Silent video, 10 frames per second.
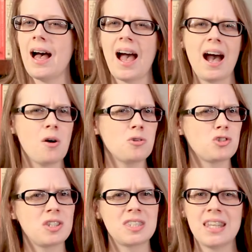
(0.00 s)
How
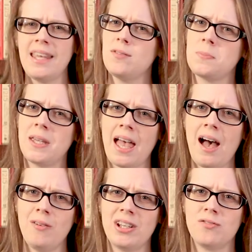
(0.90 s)
should slaves be
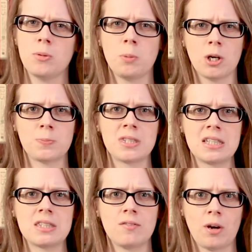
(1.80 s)
counted for
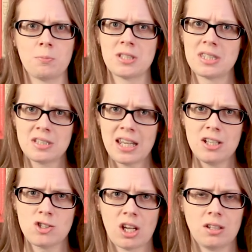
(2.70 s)
purposes of
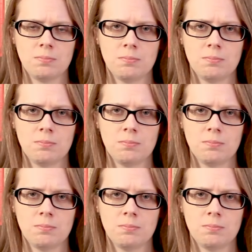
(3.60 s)
representation?